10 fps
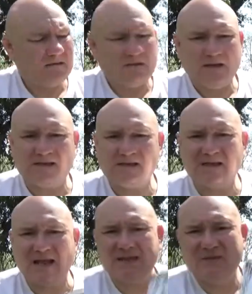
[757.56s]
This is
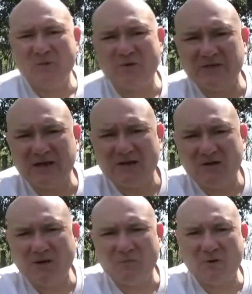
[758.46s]
nothing more than a
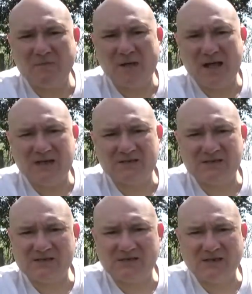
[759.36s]
cardboard box
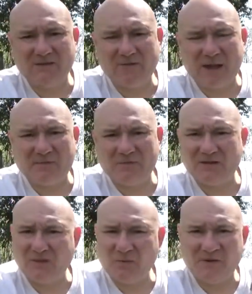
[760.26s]
just wrapped with
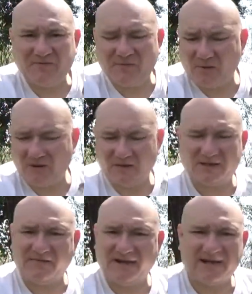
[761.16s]
aluminum foil.
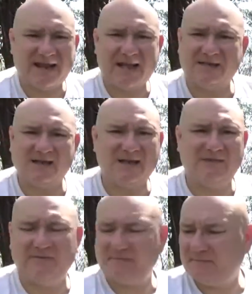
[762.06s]
It's a fantastic
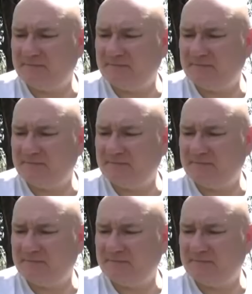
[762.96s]
oven.